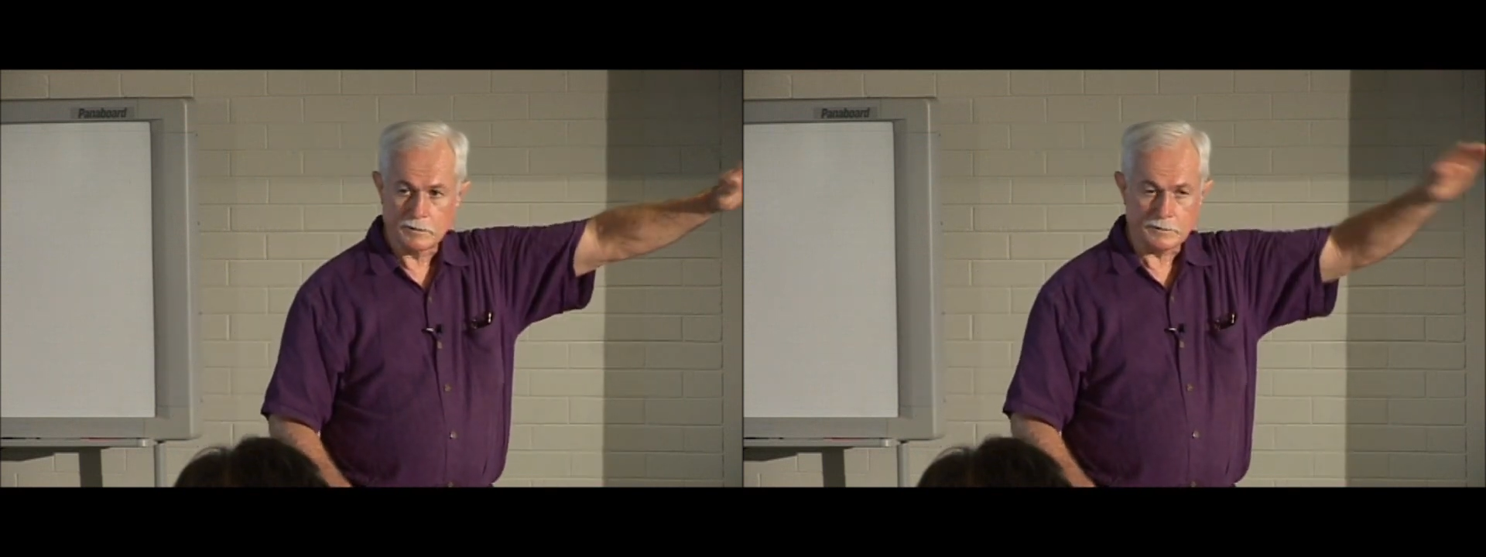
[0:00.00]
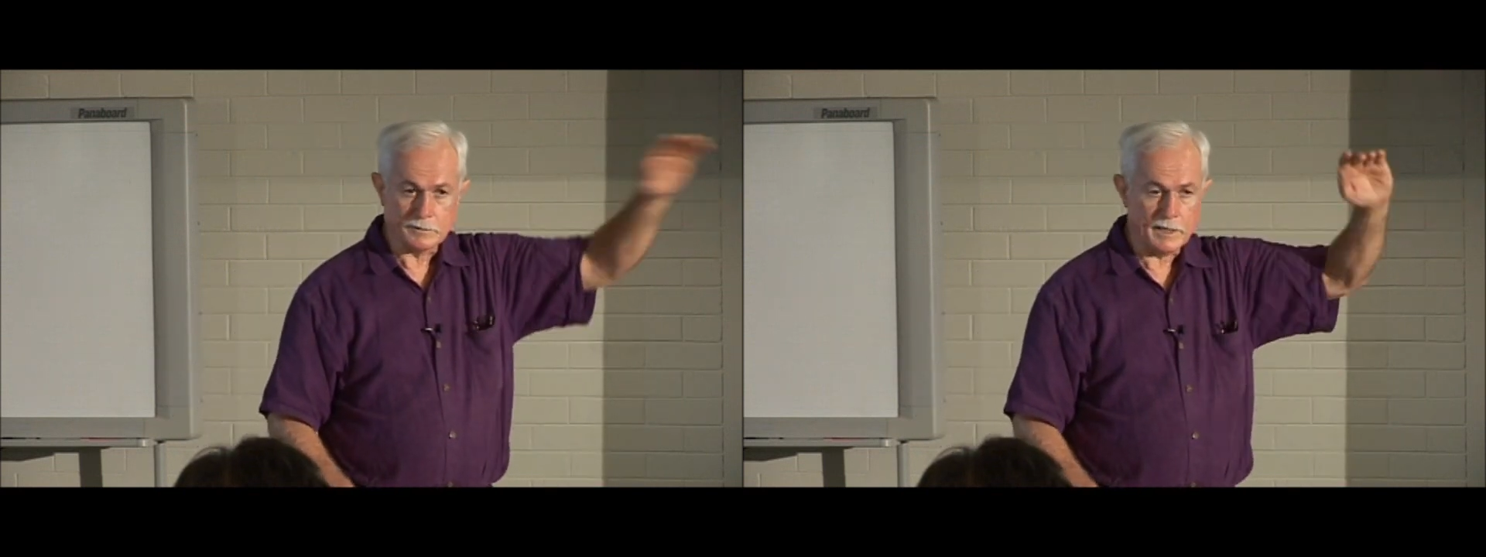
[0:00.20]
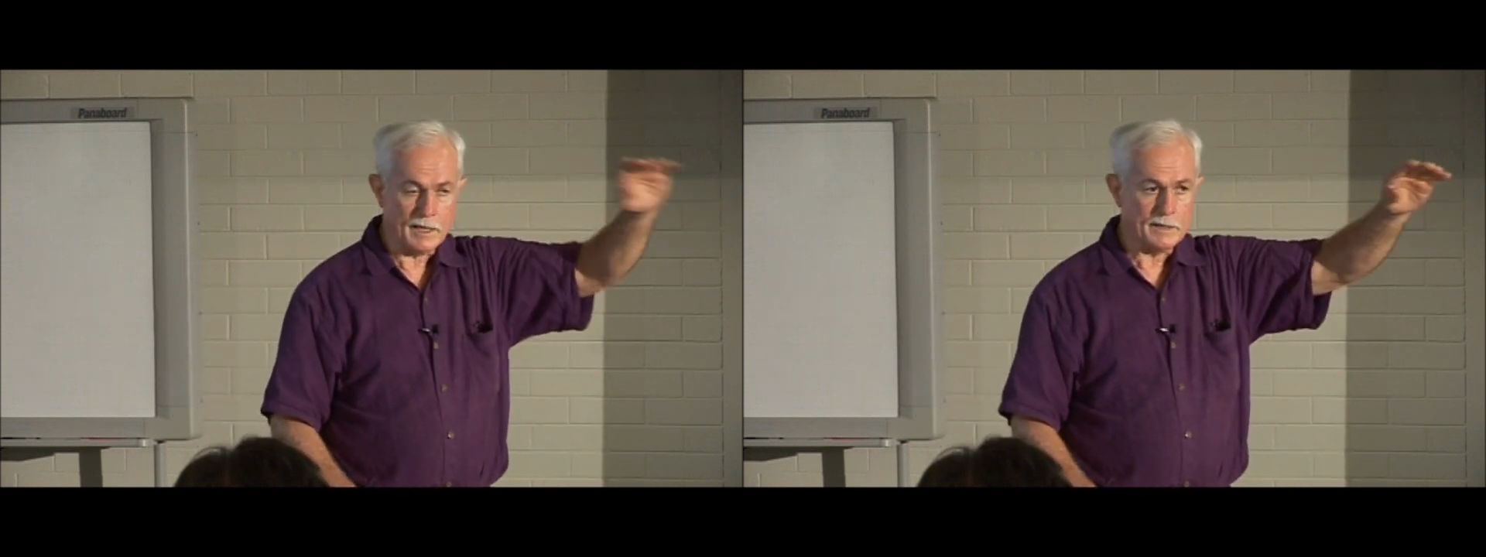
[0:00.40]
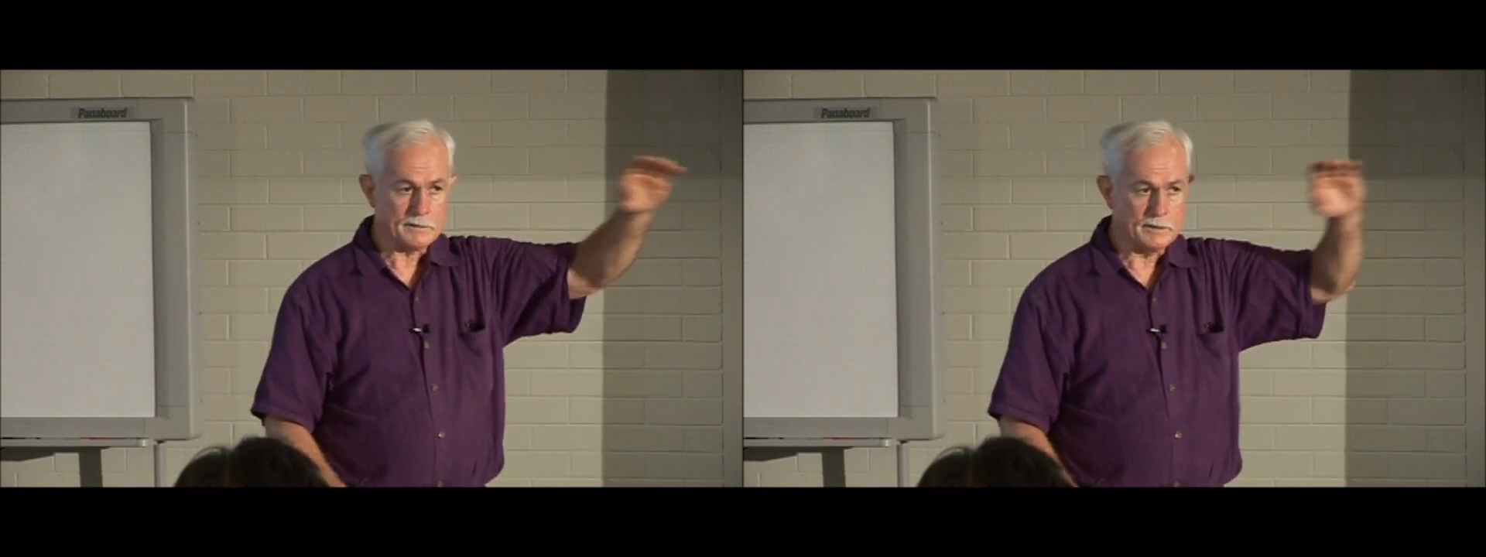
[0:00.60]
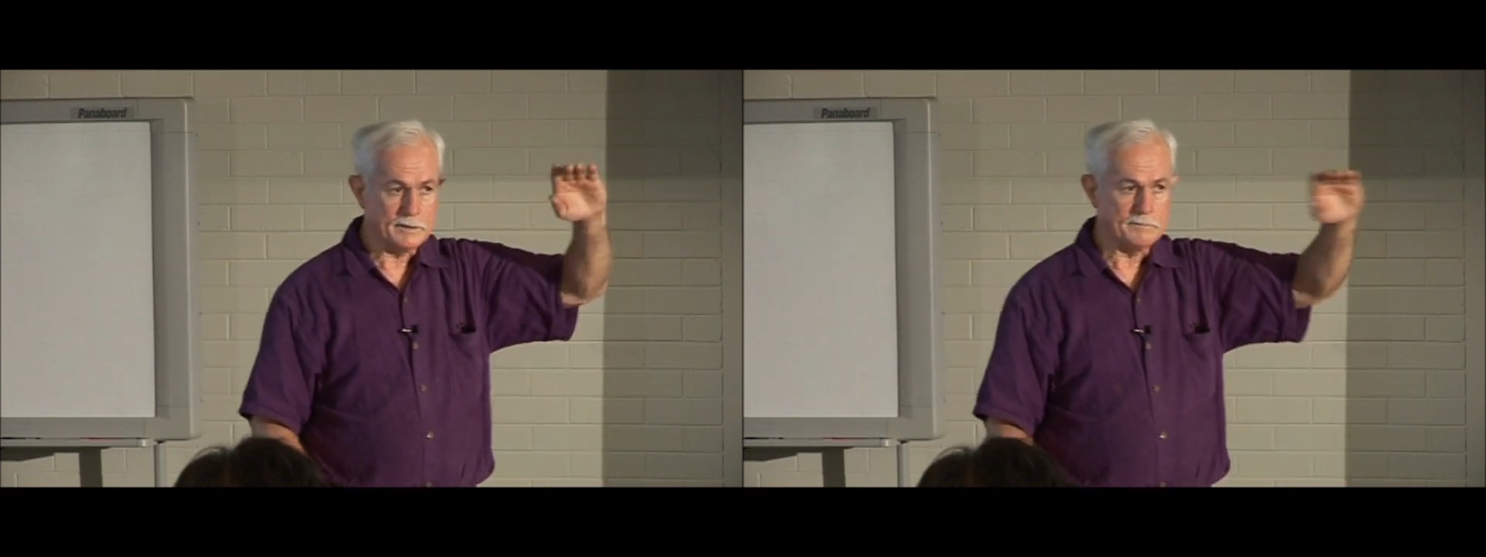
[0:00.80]
You
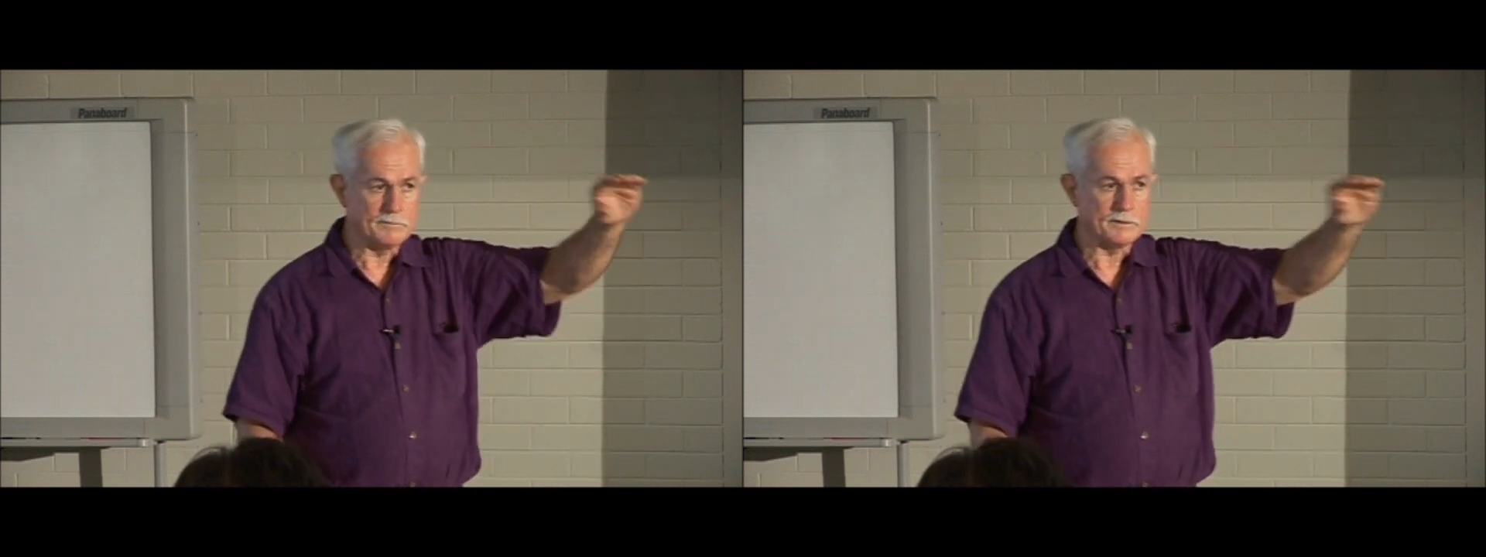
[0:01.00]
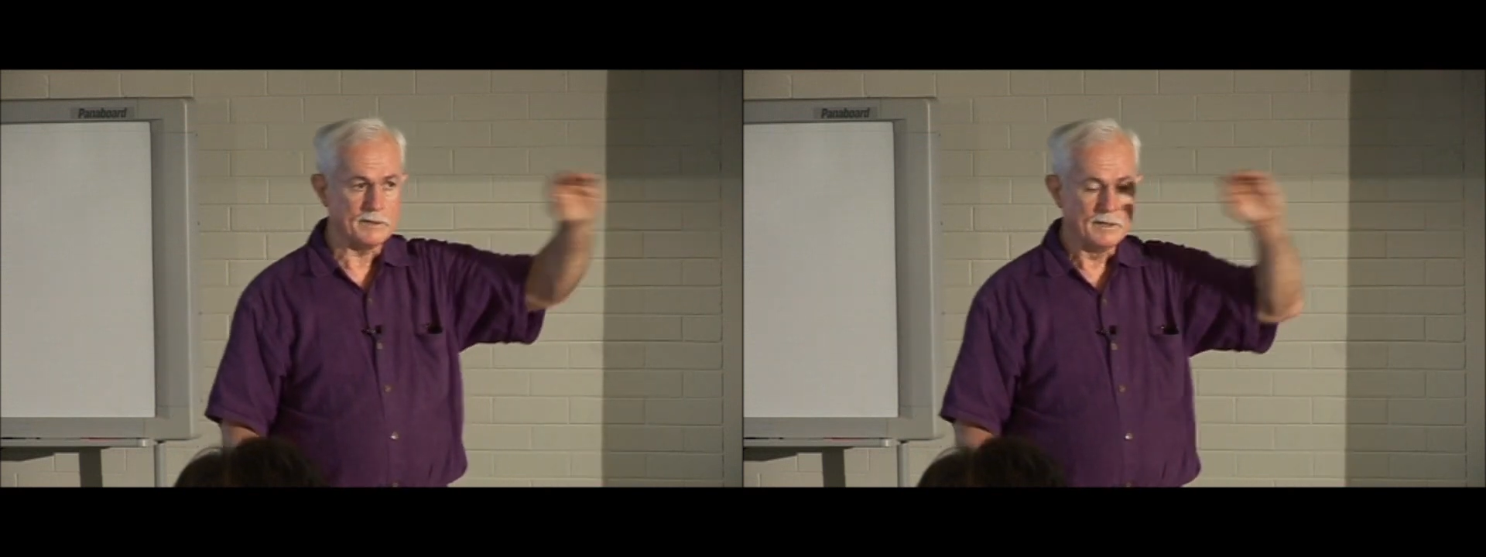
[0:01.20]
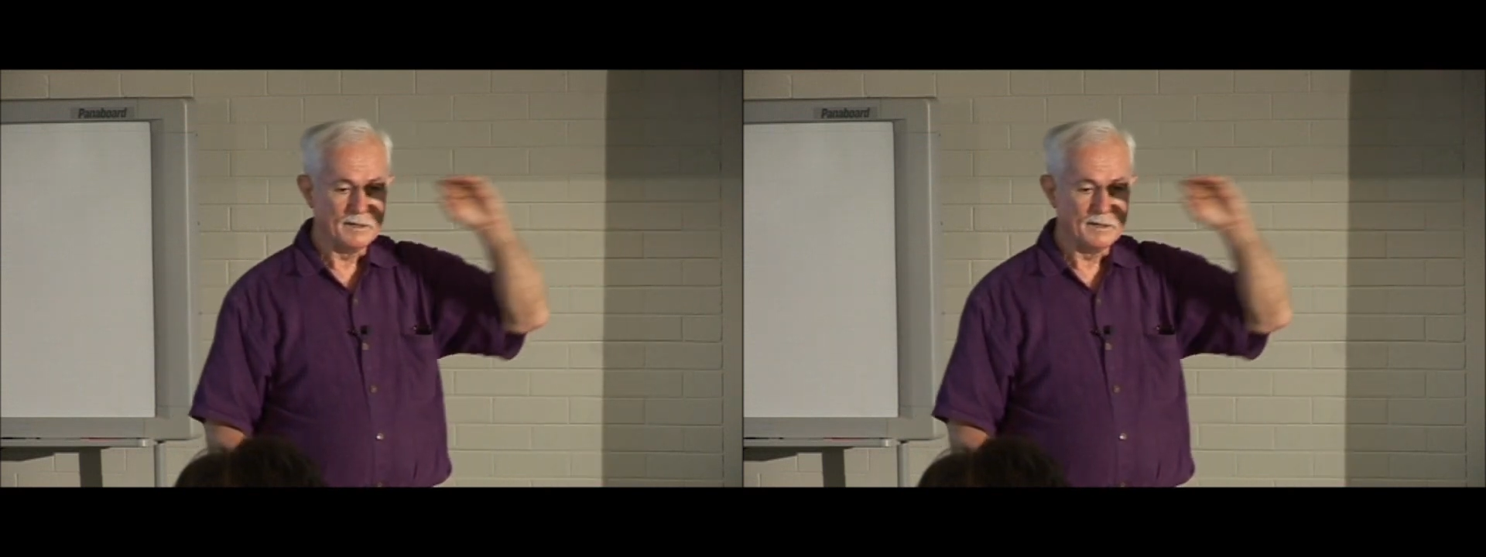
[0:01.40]
can't give it